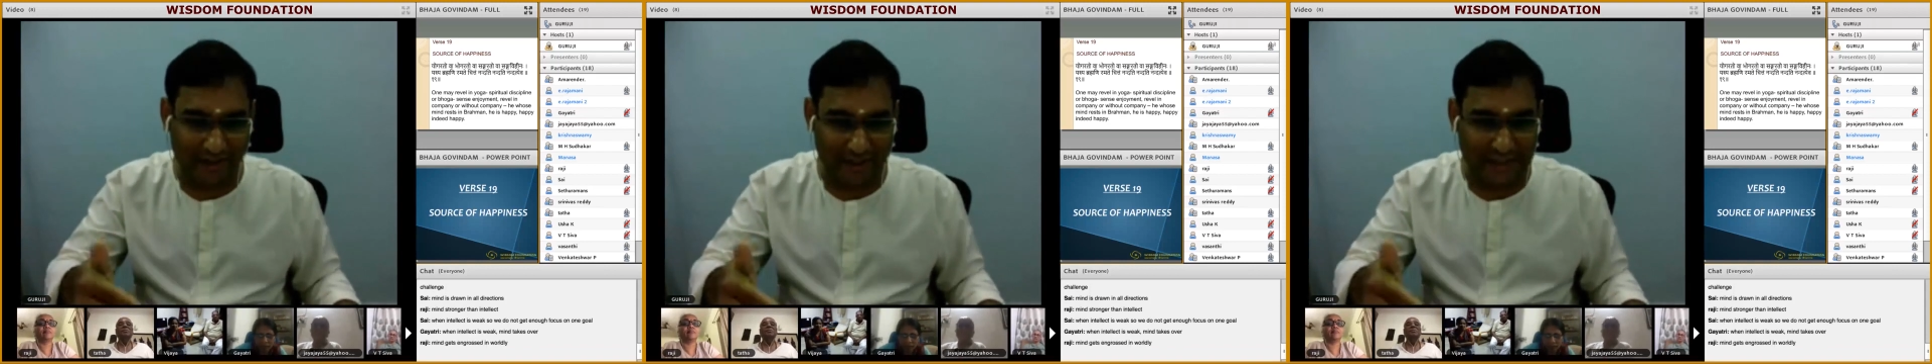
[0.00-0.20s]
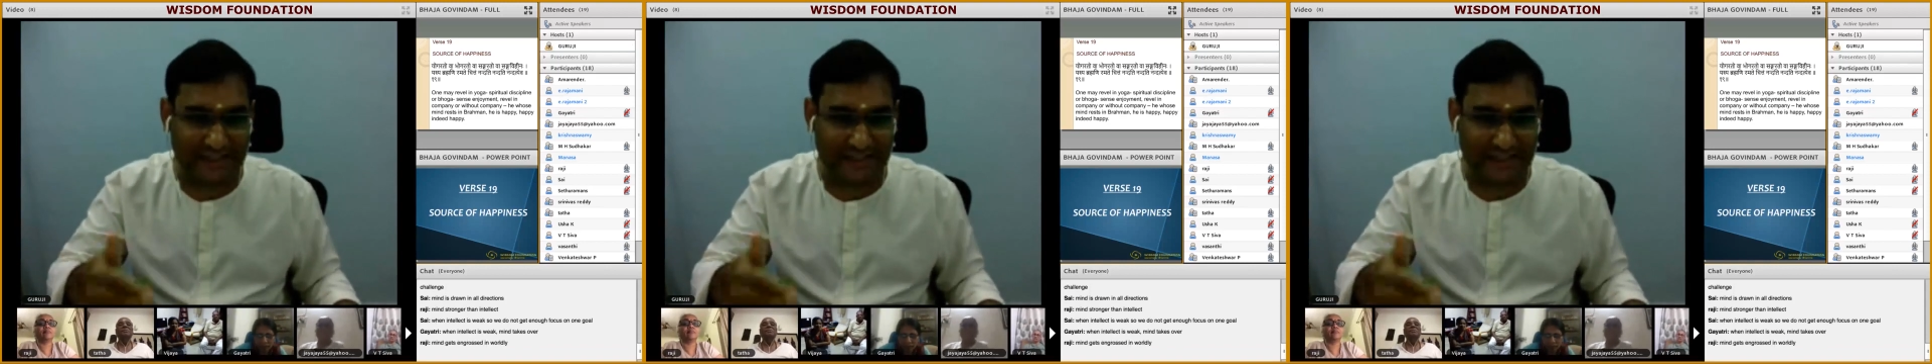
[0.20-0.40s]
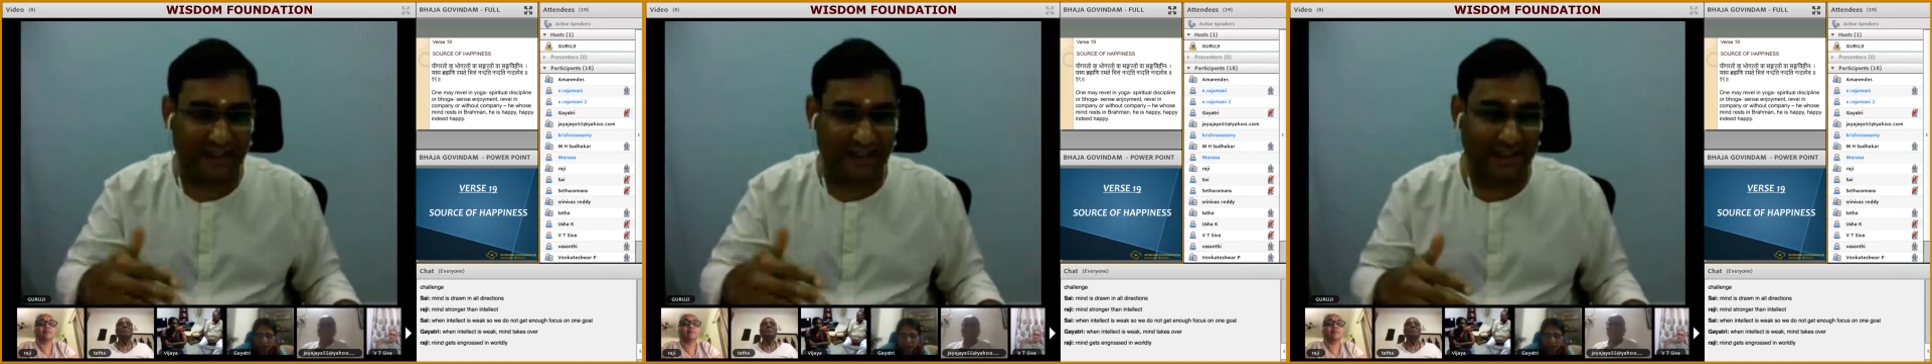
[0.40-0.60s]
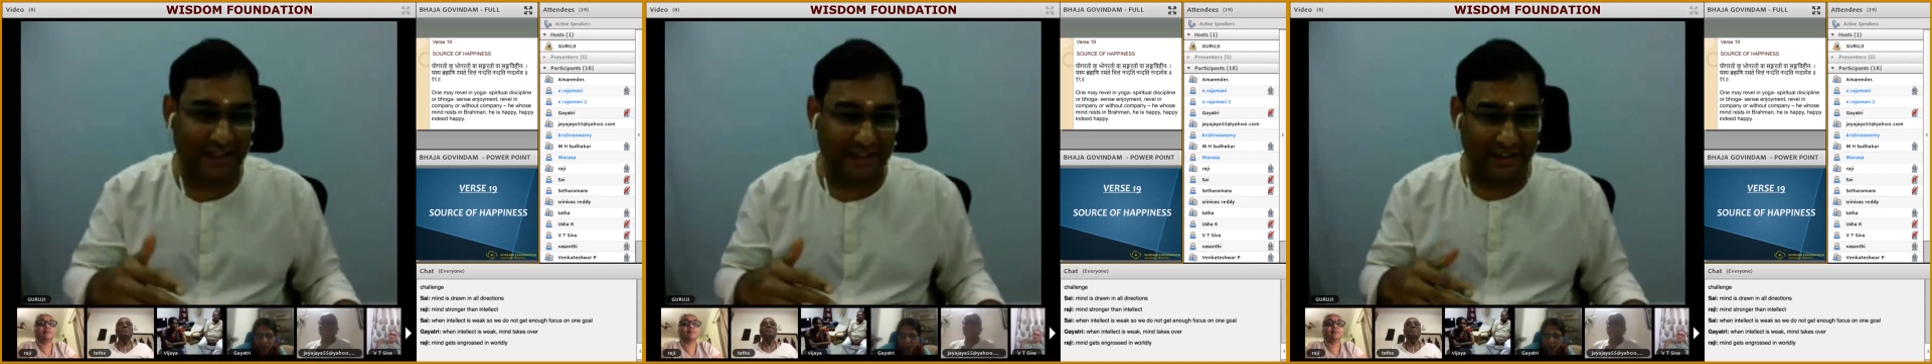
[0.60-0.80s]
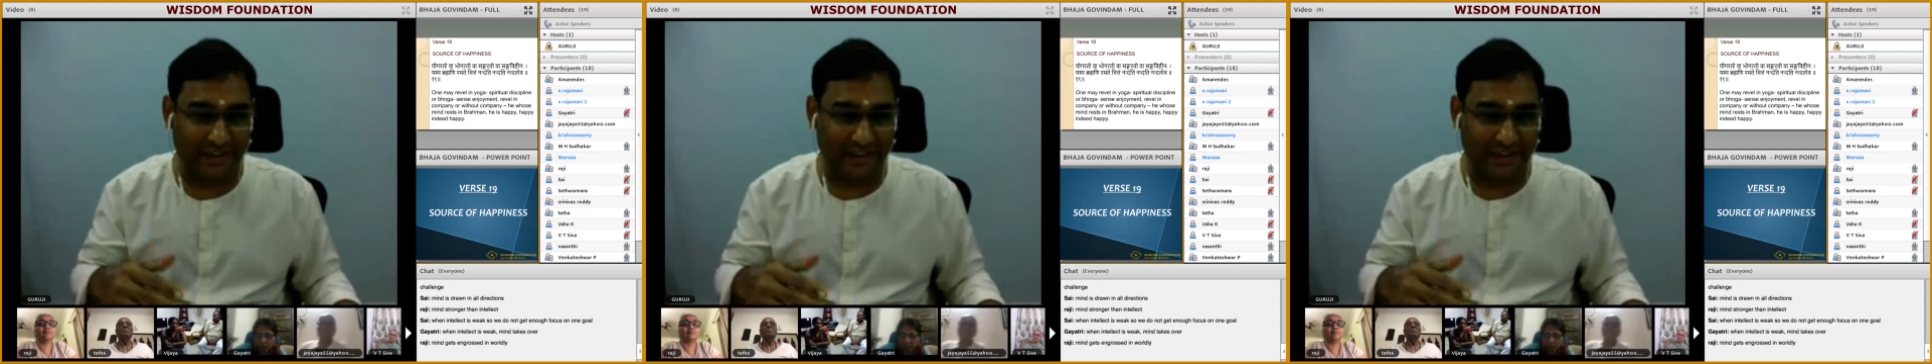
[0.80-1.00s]
and obviously
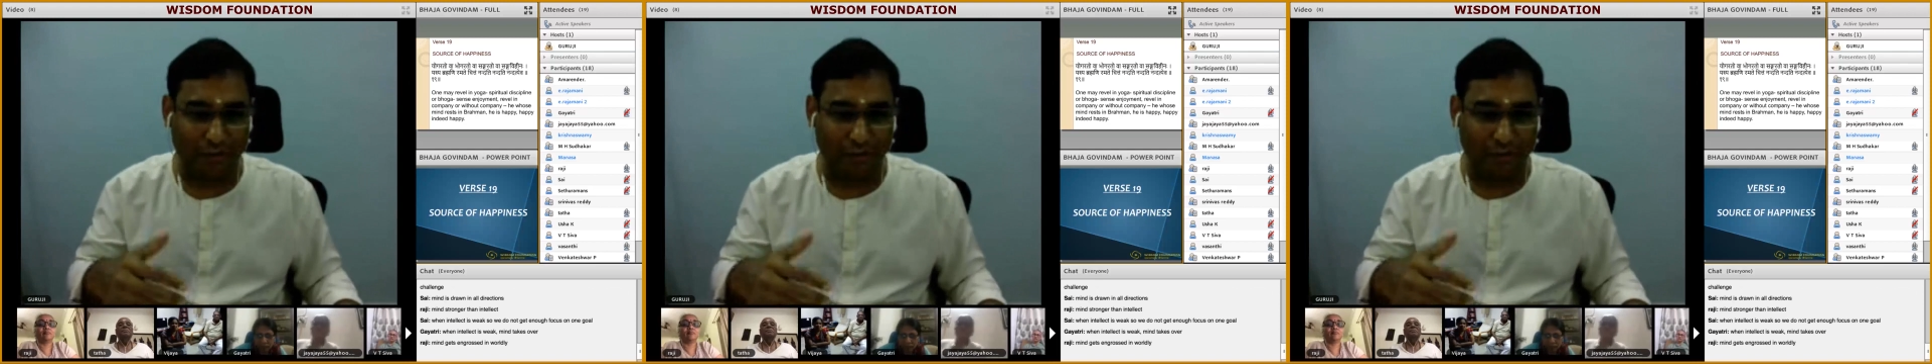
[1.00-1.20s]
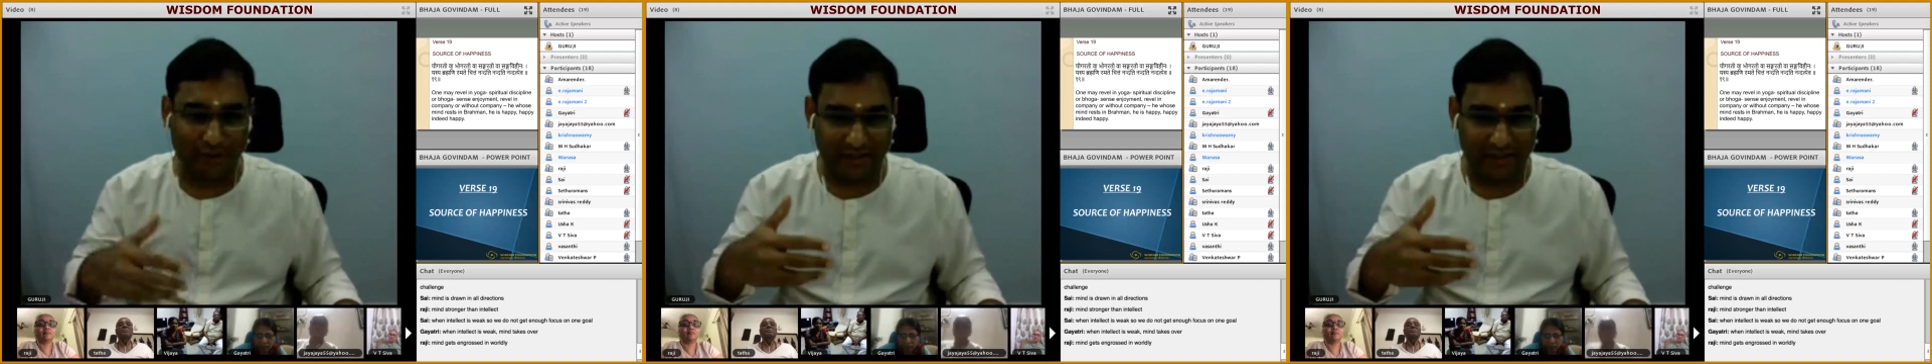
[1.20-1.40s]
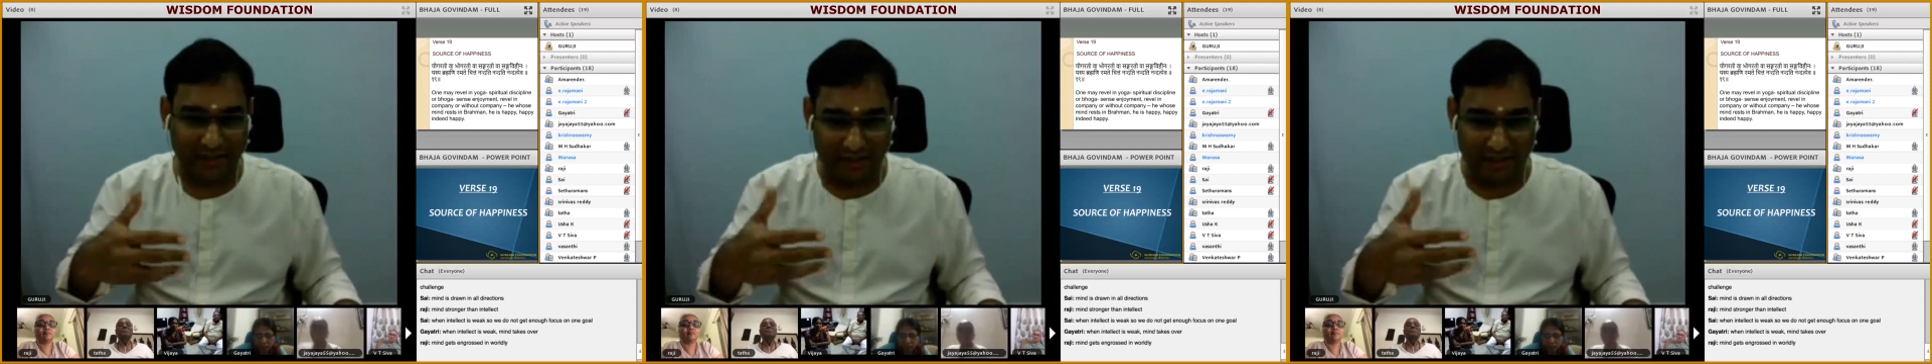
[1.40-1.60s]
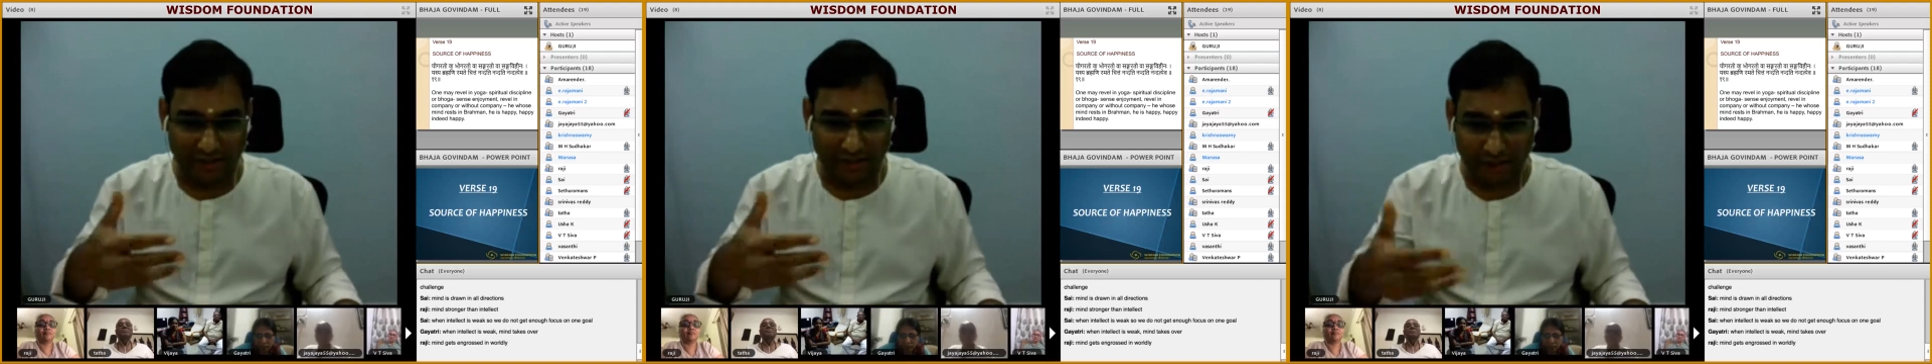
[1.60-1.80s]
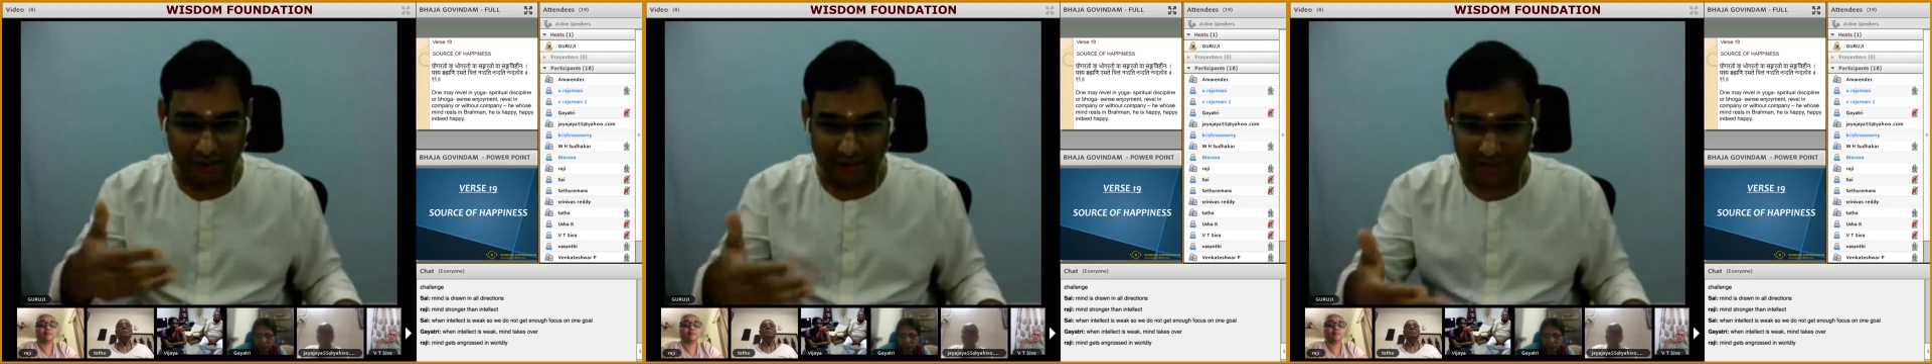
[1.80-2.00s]
the influence is felt.